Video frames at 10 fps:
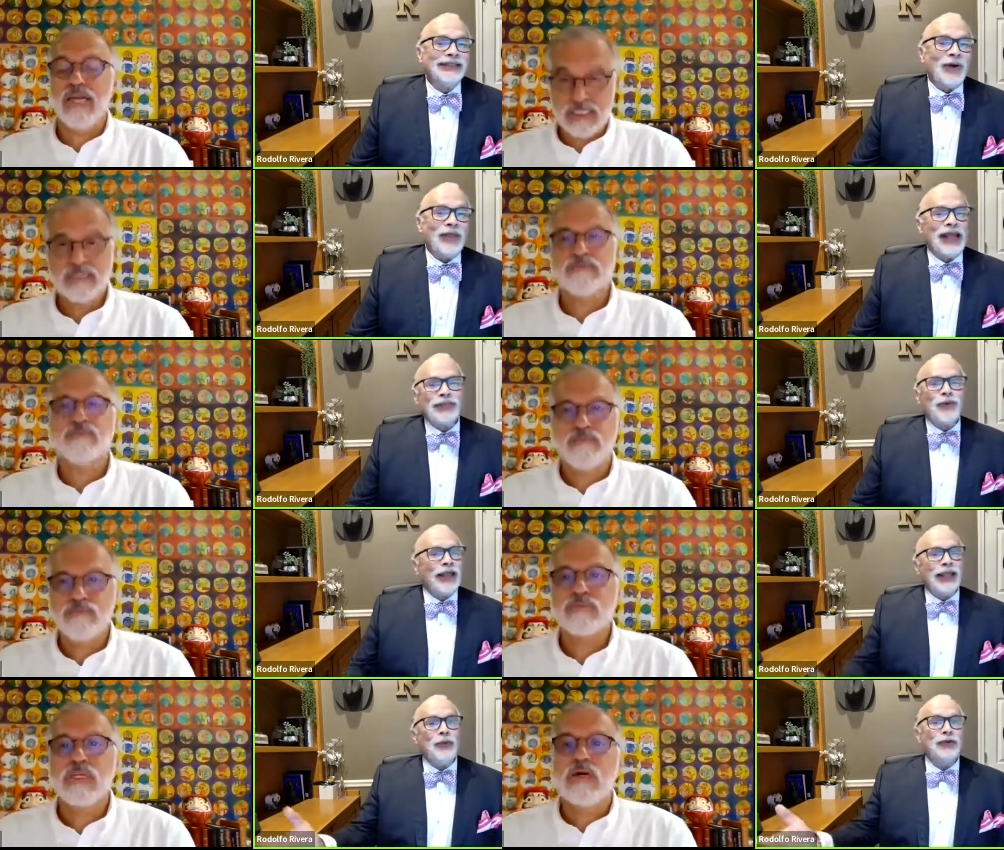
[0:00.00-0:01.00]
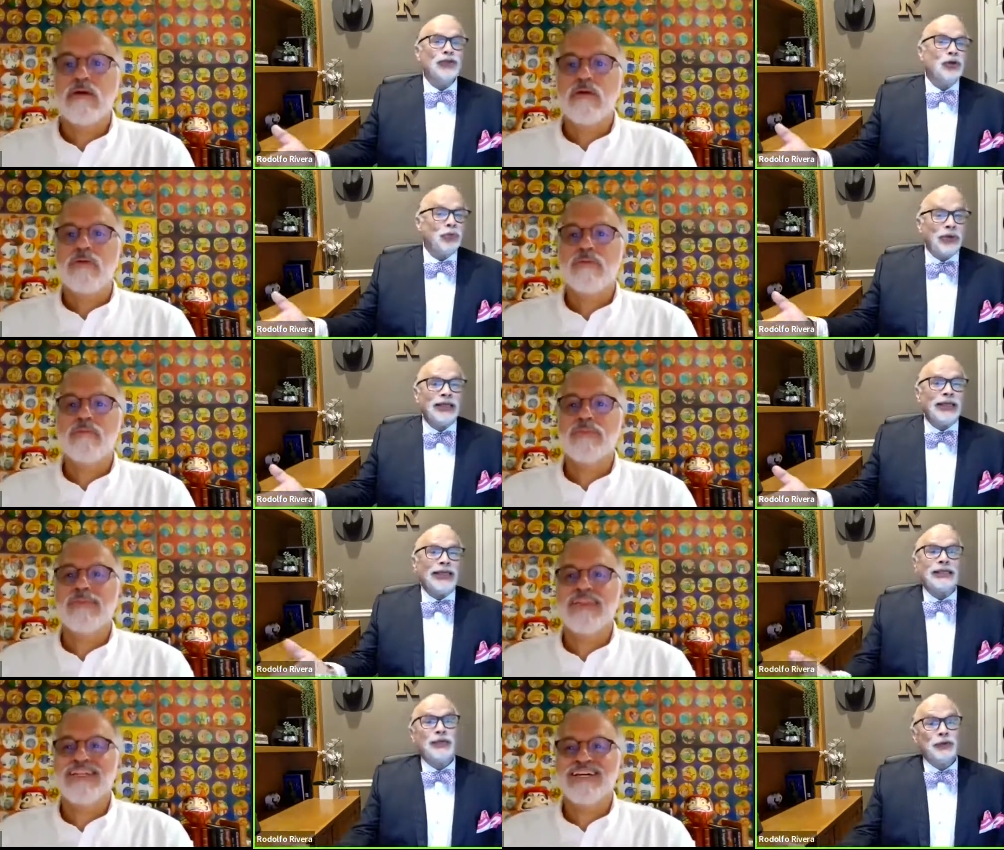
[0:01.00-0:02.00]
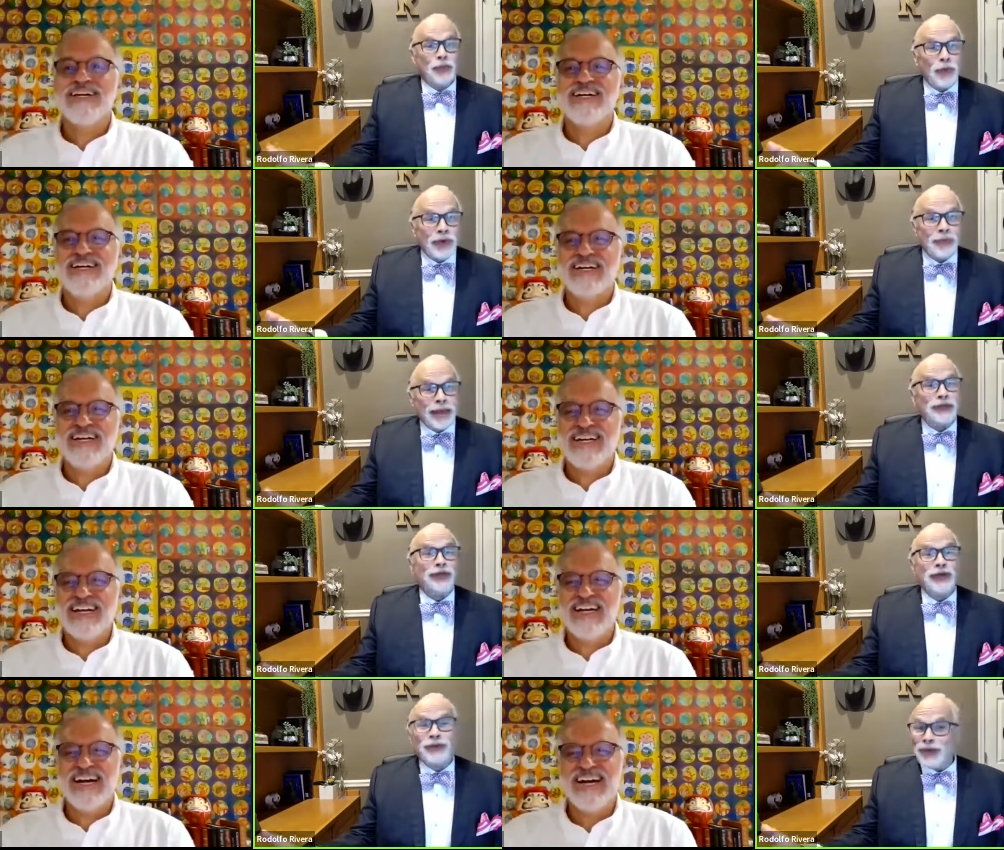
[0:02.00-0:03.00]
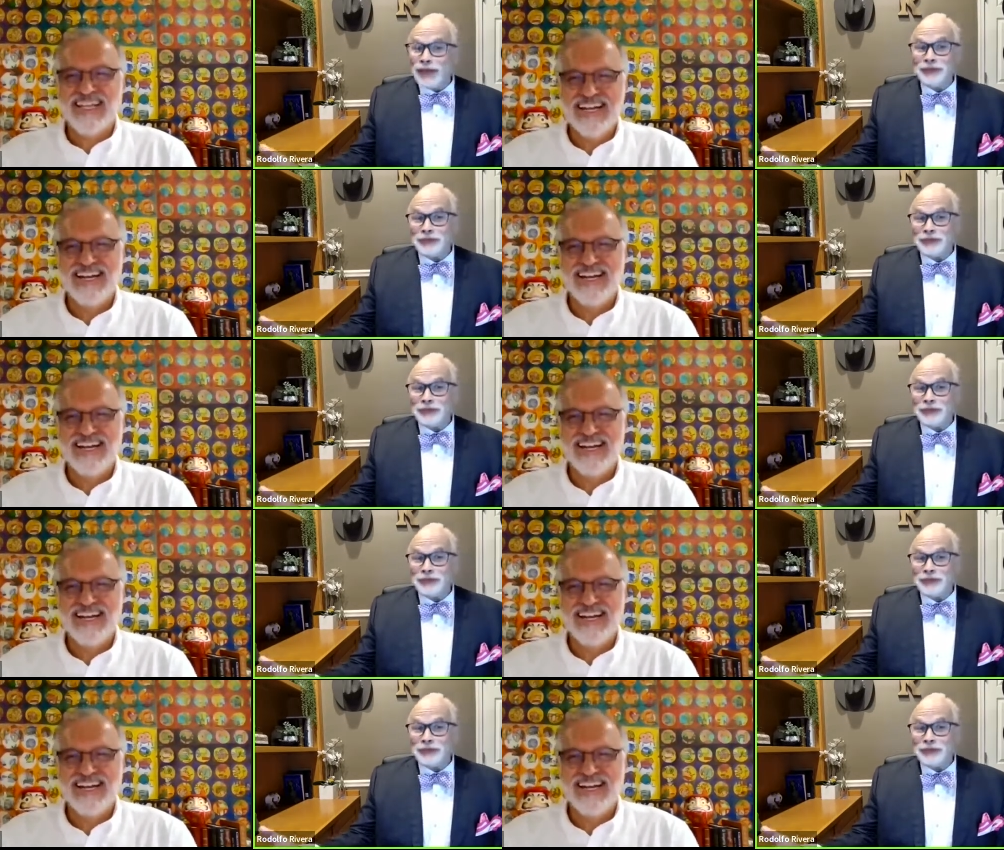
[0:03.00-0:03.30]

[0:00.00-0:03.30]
Speaker 1: Yes. Well, that's why he was so brilliant because he was born in Mexico, right?